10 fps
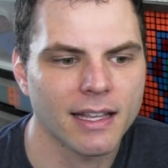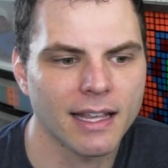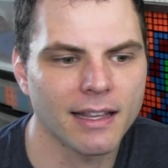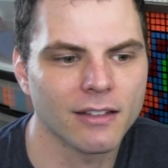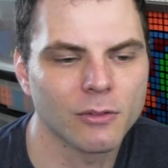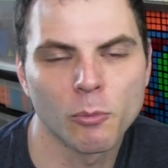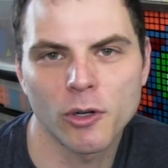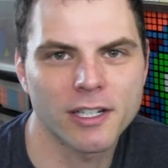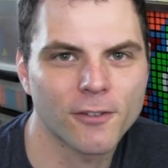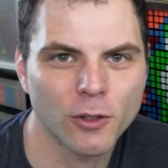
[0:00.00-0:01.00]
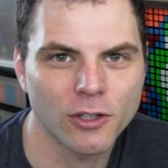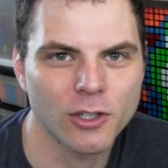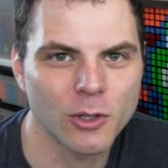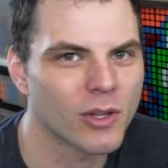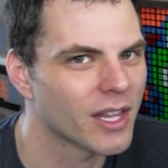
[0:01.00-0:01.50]
is more difficult to
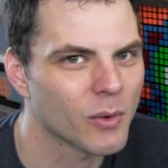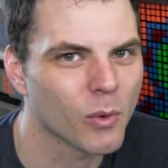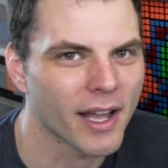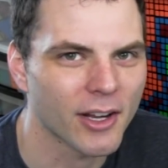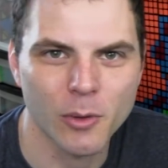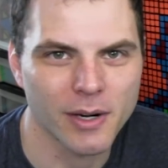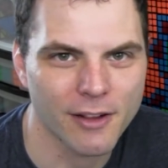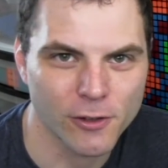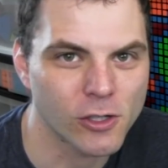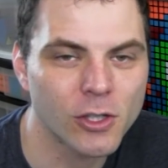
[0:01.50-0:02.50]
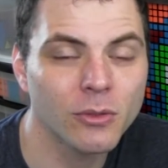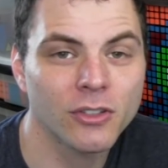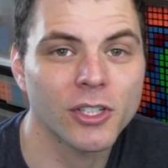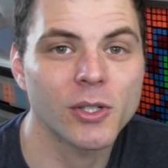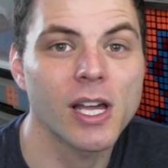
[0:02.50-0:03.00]
do than white or whatever you're
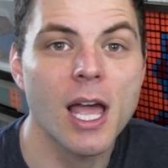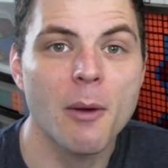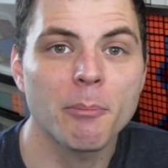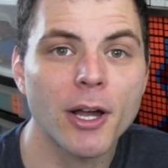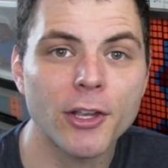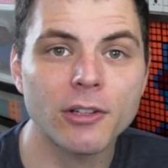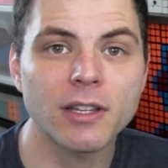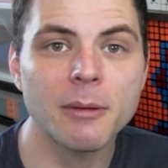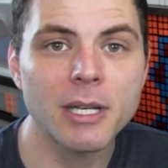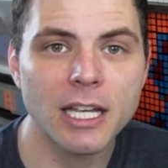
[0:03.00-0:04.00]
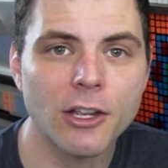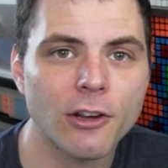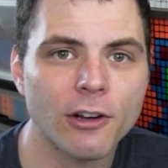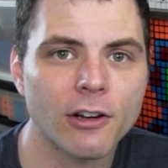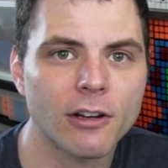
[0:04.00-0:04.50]
used to, but you're limiting
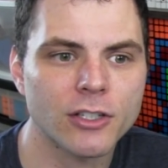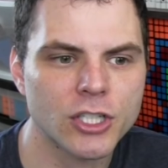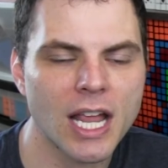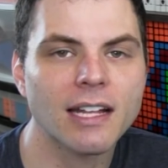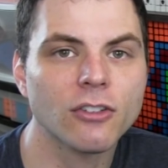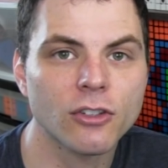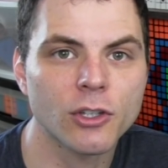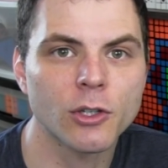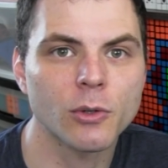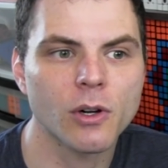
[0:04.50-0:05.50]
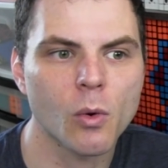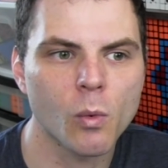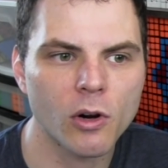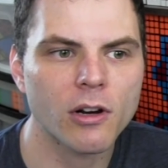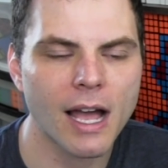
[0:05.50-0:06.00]
your chance to
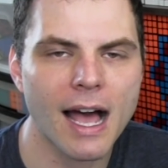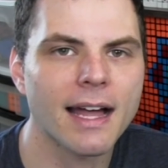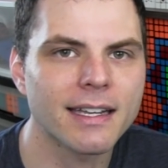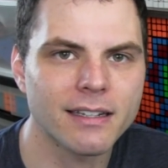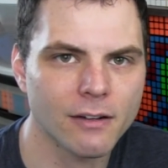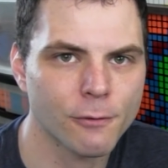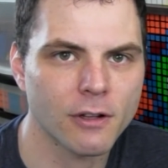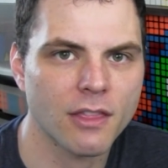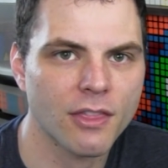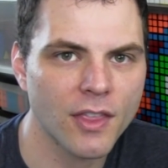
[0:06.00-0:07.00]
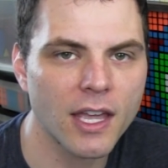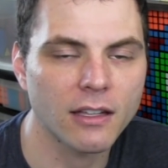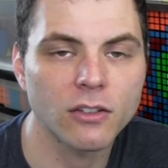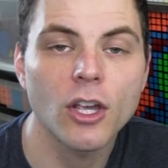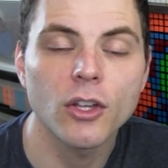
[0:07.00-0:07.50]
work on different
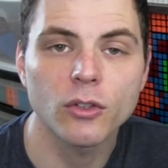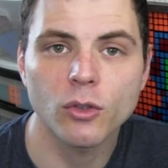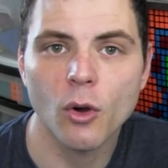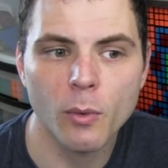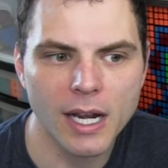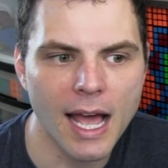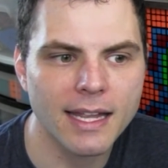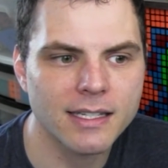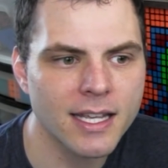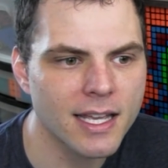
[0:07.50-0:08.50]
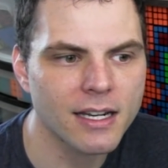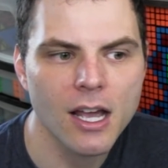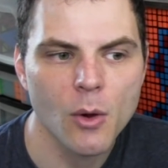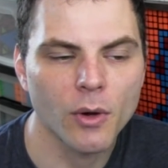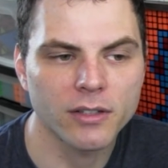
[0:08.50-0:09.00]
things. So what I
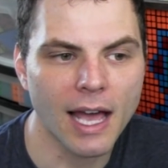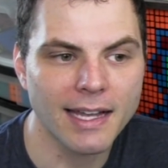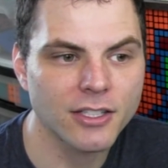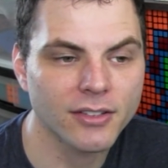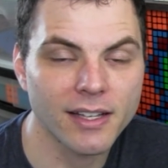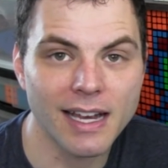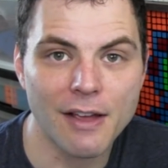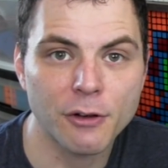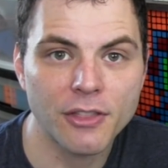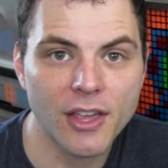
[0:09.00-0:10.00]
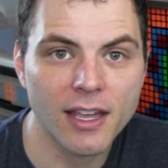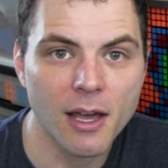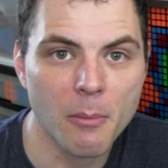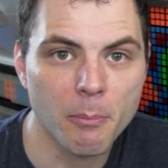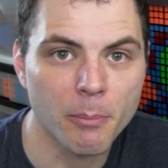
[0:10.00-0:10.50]
did was I just did
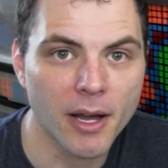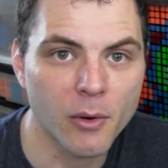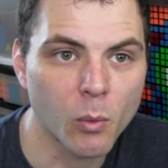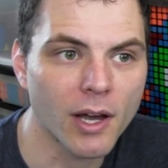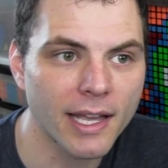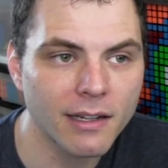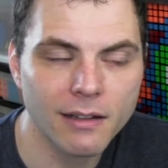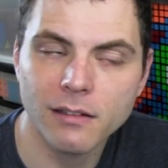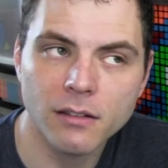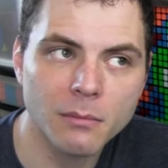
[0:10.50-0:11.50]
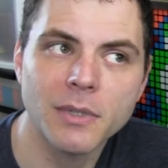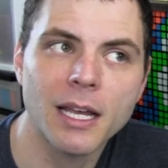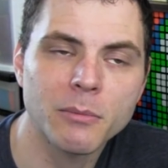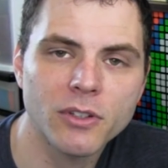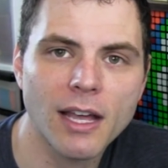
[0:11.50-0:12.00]
everything but white and
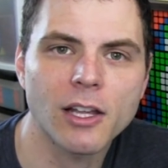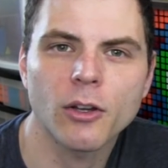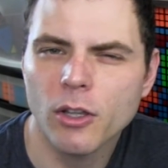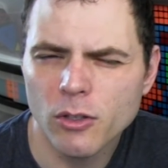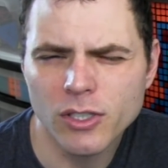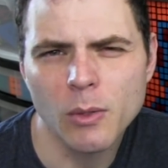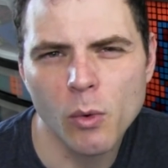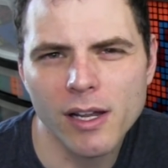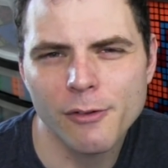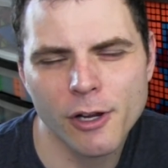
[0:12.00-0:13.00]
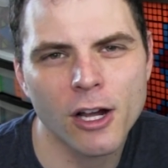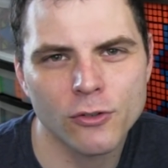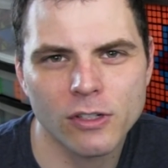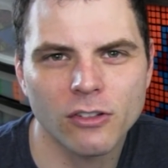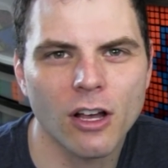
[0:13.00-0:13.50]
sometimes yellow. Usually 1 every
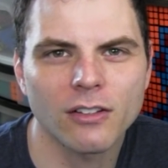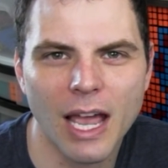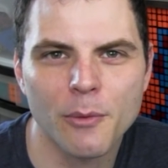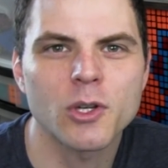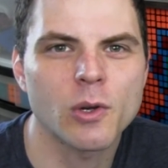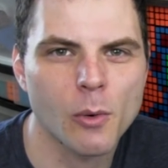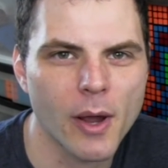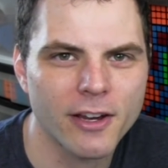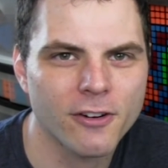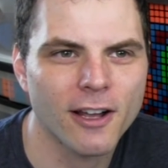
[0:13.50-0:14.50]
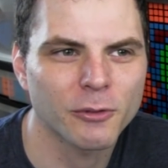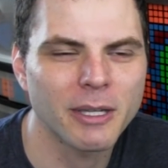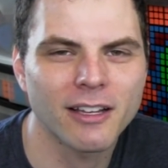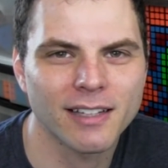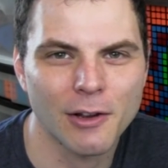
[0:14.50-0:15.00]
100 solves, I would do a white cross
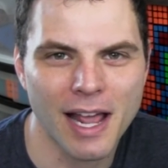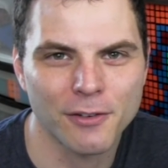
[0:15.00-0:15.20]
because I would